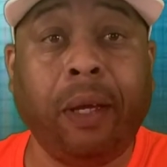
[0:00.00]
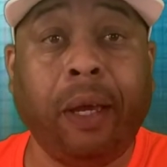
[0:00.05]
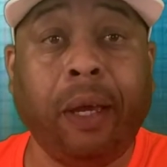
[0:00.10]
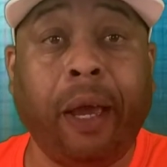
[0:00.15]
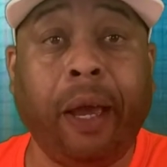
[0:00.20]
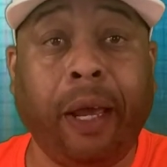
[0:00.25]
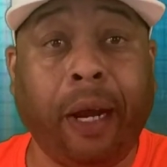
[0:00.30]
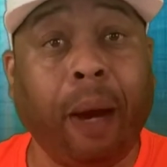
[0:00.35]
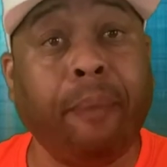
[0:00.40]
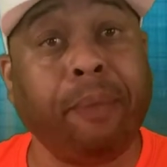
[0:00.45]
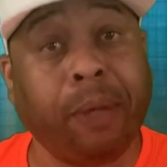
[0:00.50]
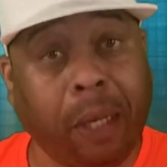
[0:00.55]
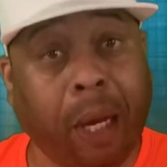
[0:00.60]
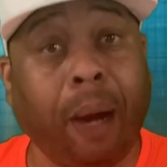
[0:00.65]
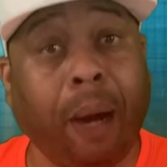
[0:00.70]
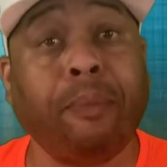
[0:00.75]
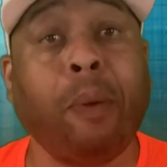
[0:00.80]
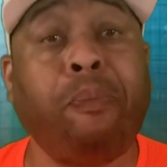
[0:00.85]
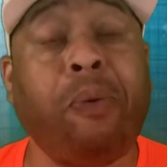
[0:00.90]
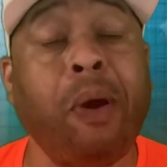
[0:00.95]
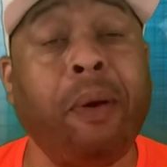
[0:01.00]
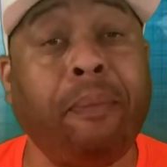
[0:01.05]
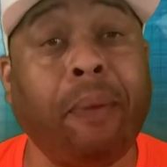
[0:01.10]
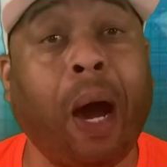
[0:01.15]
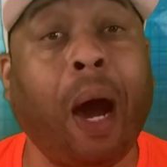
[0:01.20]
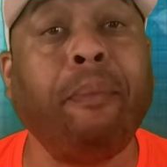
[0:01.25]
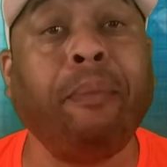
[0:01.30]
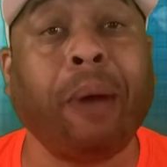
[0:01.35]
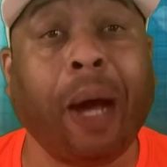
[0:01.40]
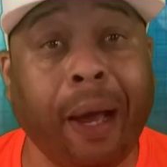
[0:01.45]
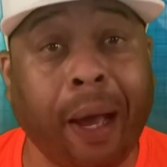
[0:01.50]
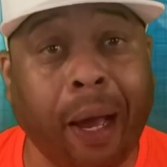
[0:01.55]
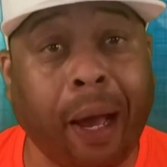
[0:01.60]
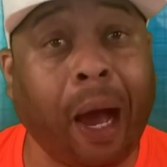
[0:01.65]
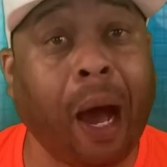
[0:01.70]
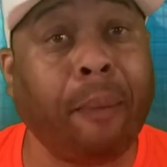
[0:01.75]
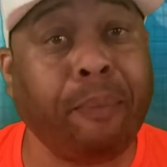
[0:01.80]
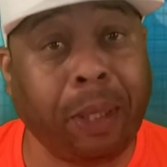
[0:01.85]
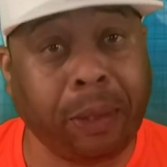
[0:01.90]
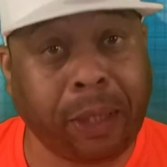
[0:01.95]
And I'm
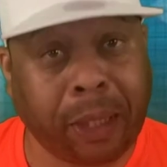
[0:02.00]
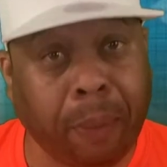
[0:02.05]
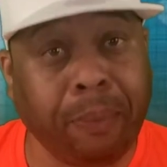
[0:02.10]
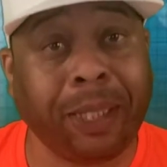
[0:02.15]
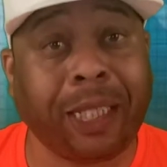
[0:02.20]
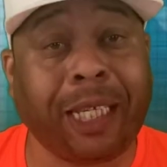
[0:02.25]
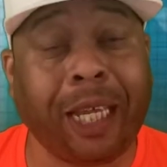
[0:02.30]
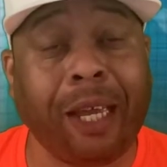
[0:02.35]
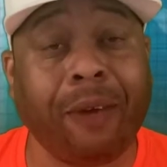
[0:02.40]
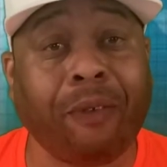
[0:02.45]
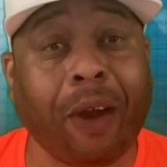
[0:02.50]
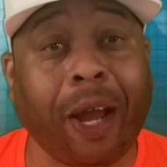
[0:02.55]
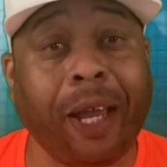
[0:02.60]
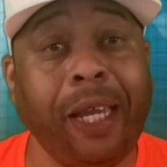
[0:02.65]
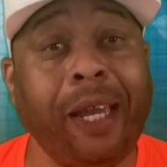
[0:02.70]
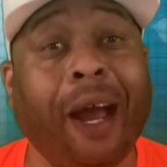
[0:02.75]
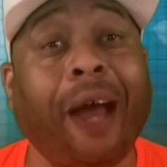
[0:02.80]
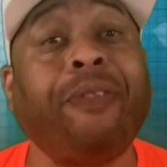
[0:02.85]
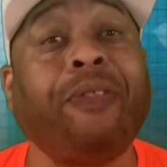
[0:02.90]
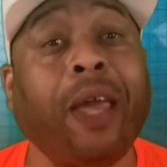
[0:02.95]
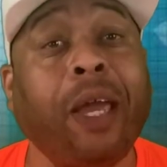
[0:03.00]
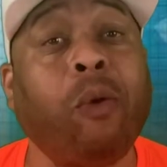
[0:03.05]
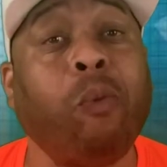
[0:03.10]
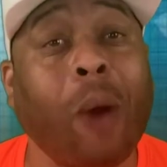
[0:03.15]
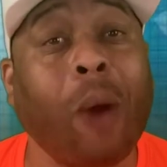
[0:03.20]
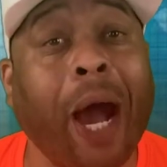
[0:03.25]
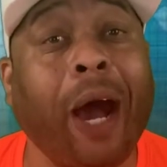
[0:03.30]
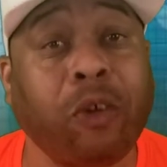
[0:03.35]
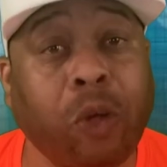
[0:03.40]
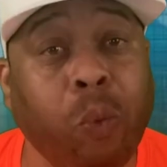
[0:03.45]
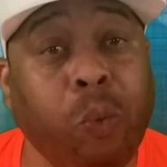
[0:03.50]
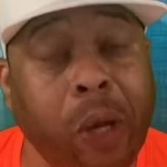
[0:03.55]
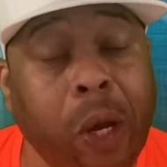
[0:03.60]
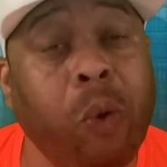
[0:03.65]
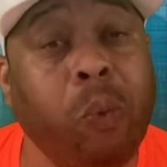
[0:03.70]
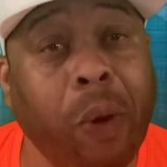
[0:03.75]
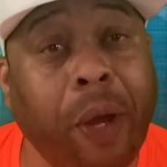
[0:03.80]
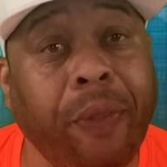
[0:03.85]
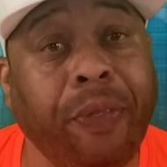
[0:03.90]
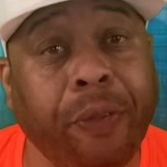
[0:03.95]
gonna say it right here. I think Wilder will
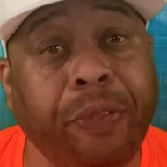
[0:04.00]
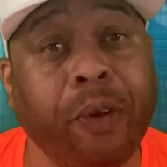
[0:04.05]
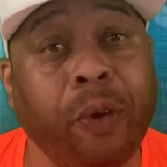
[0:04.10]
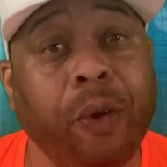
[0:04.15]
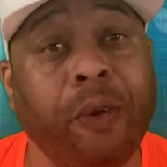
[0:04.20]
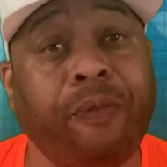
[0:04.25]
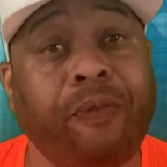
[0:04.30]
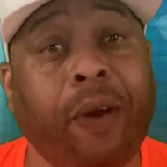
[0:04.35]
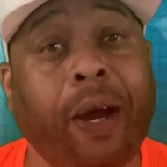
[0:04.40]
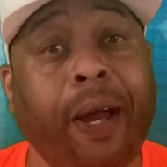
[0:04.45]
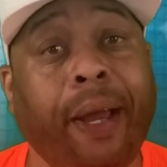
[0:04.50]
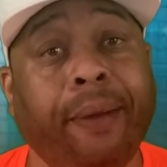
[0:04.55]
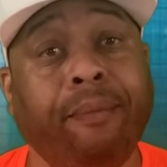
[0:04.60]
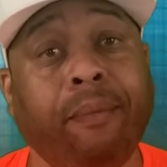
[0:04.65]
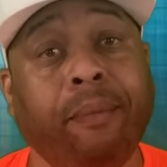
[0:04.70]
win the third fight.